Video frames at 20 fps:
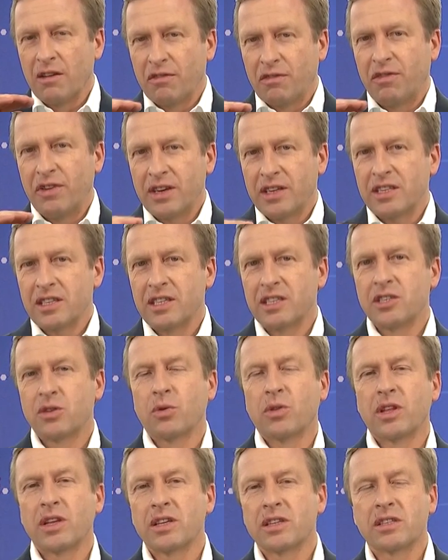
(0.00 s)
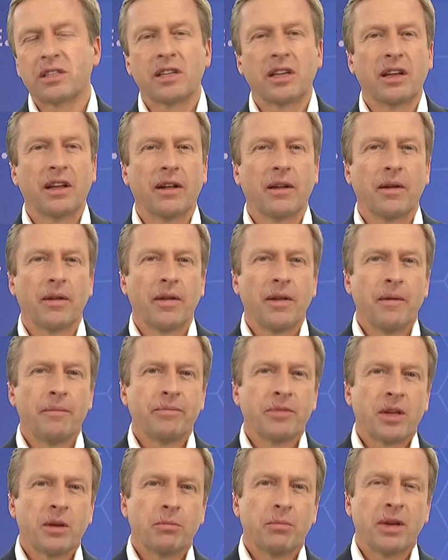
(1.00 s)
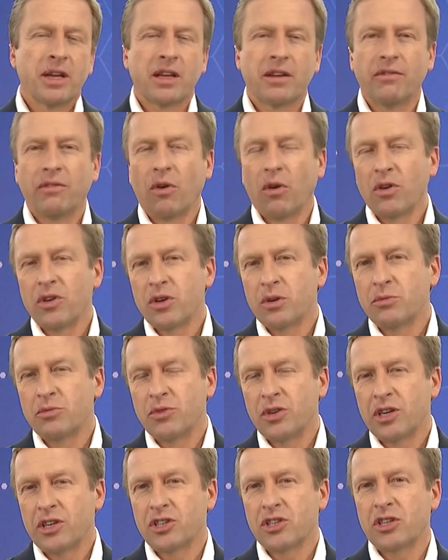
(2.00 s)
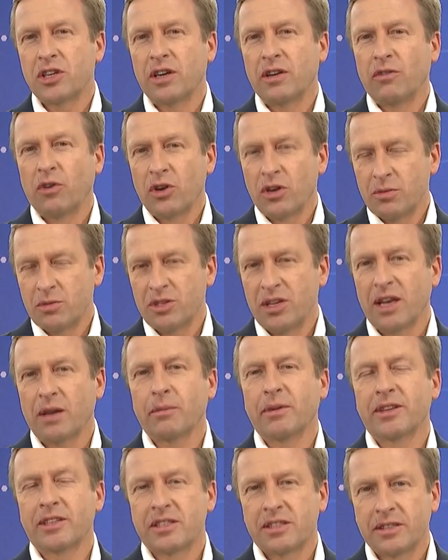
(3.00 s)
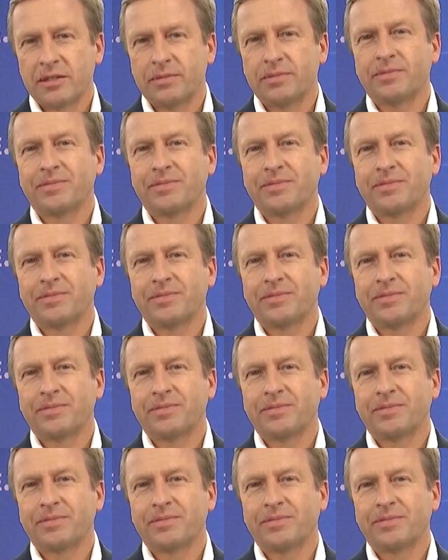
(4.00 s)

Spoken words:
fit into these big volume-rich volume segments.